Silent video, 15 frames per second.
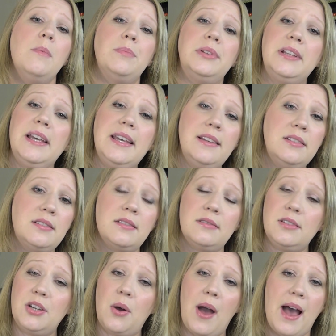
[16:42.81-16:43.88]
please,
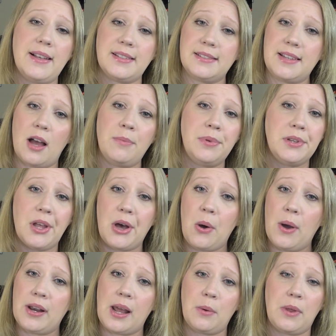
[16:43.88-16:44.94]
ask down below
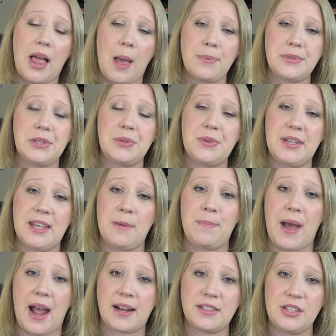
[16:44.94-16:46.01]
and I will absolutely get
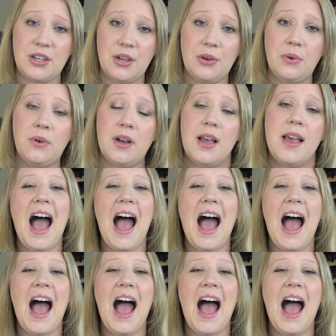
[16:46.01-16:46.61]
back to you.